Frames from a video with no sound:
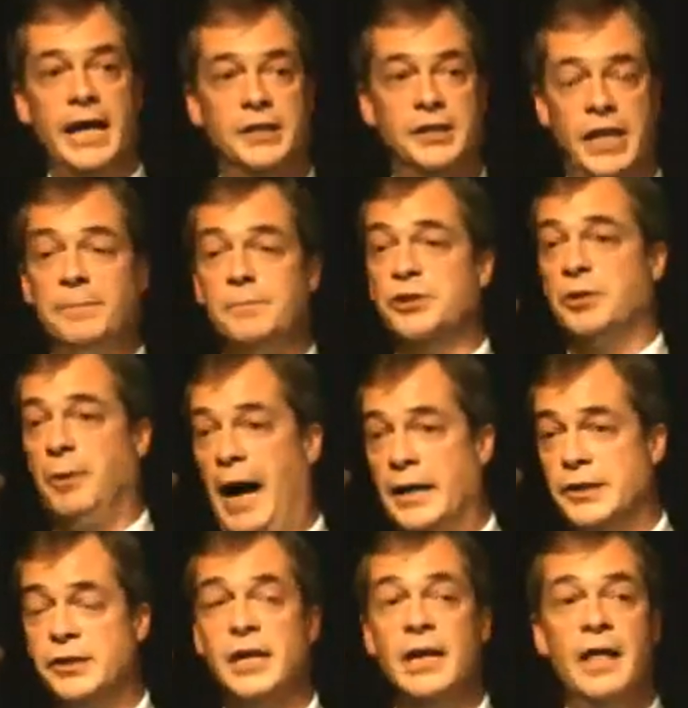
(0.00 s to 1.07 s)
it seems to
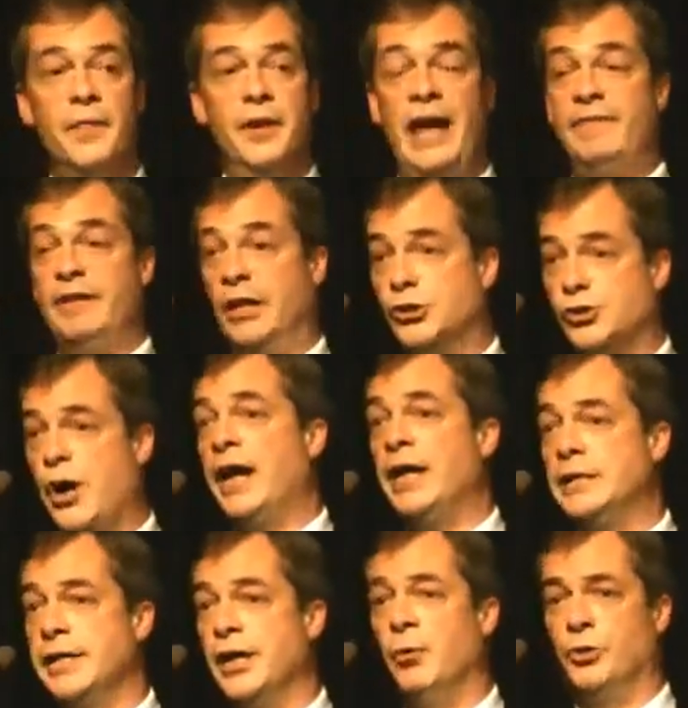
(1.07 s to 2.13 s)
us that having a
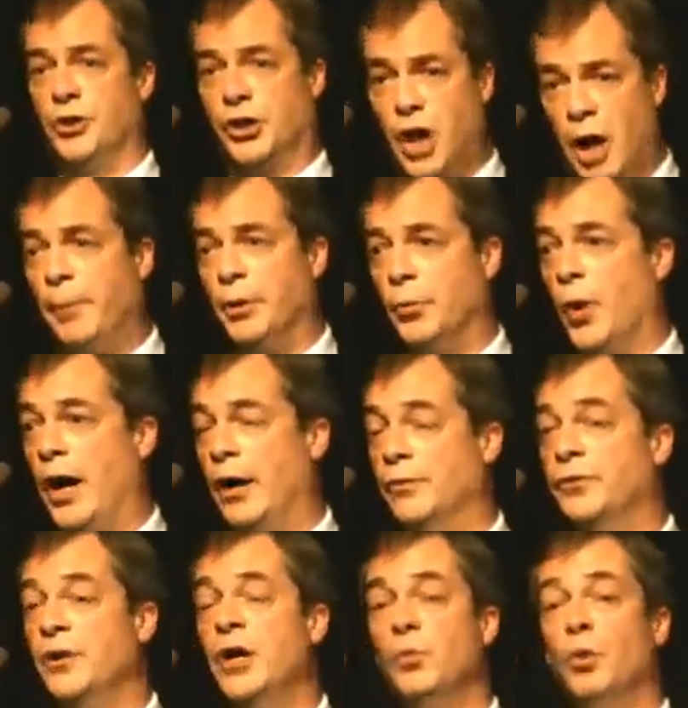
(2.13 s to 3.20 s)
trade deal with the
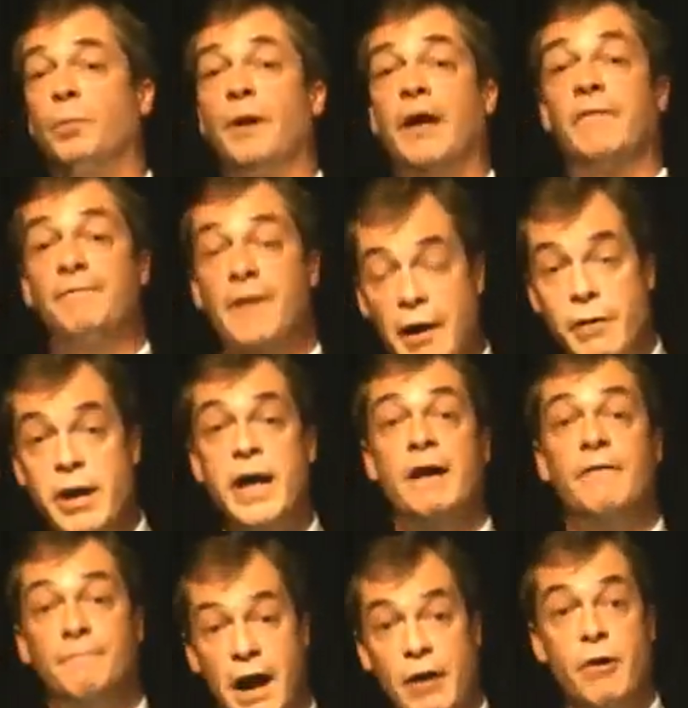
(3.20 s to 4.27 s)
Commonwealth would be a
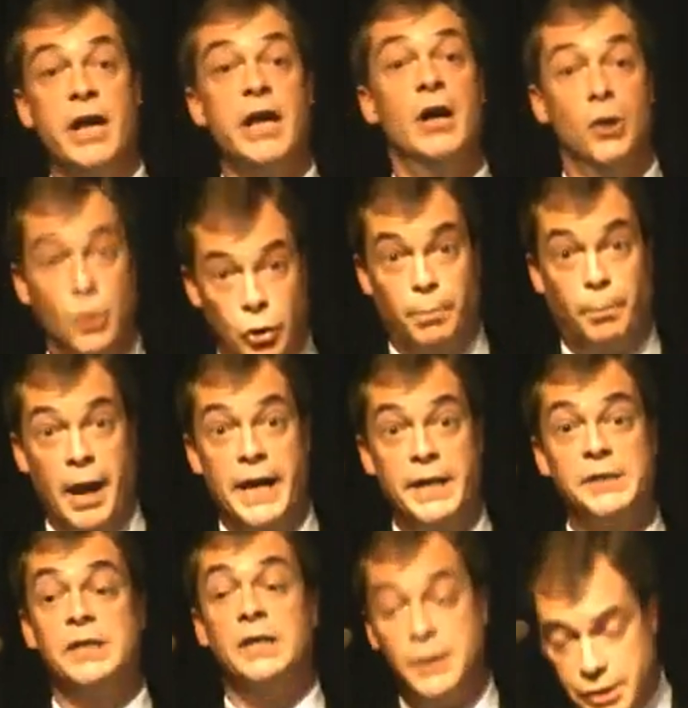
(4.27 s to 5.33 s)
very, very good
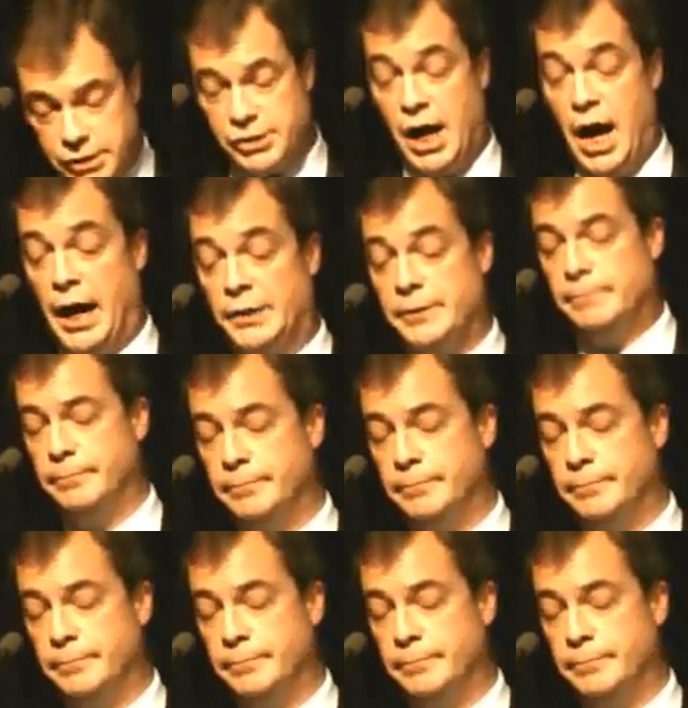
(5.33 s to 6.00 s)
place to start.